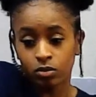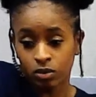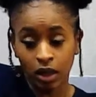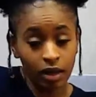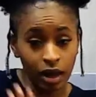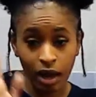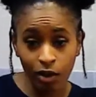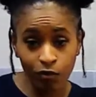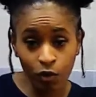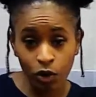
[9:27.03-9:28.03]
thank God
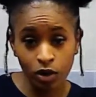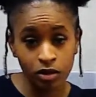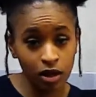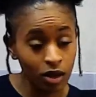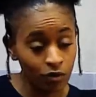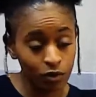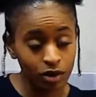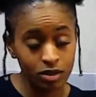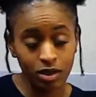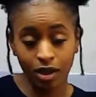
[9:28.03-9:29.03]
for
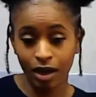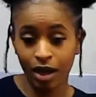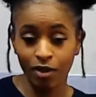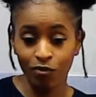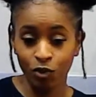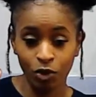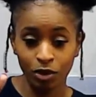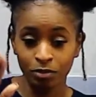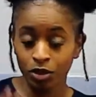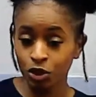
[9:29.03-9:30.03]
deliverance. Thank God
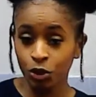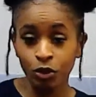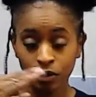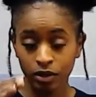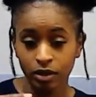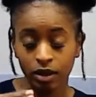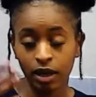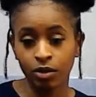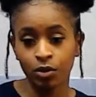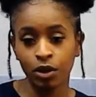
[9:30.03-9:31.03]
for maturity.
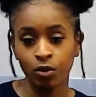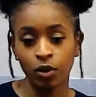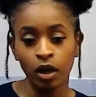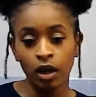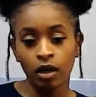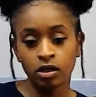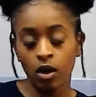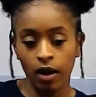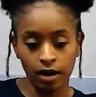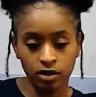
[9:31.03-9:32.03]
Like, So
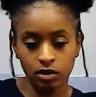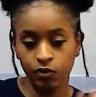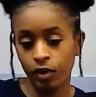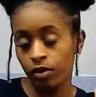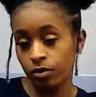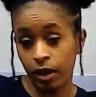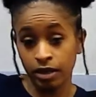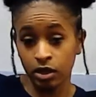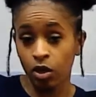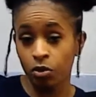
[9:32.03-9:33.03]
I just felt, I
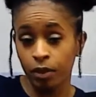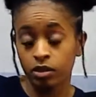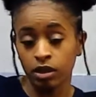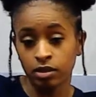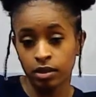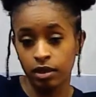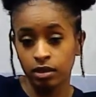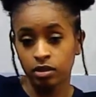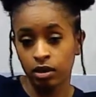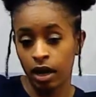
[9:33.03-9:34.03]
told the person, I said,
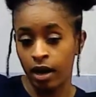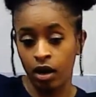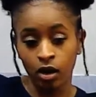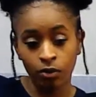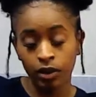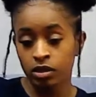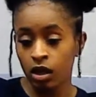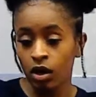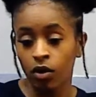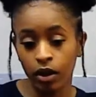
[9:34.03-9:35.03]
listen, I already
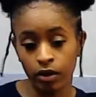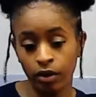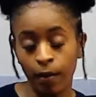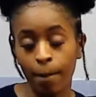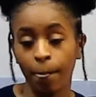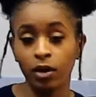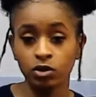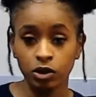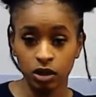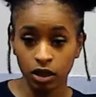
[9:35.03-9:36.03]
told her, if
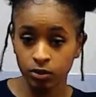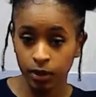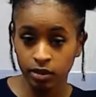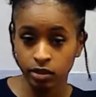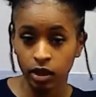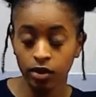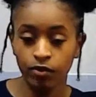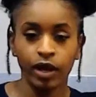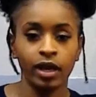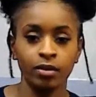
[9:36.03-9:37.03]
she touched my stuff,
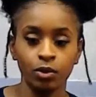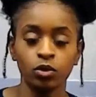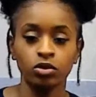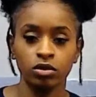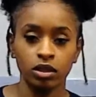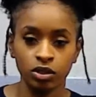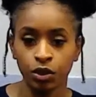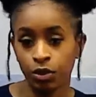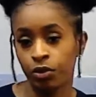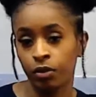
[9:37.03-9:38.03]
I am going to touch
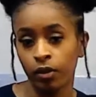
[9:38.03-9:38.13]
her.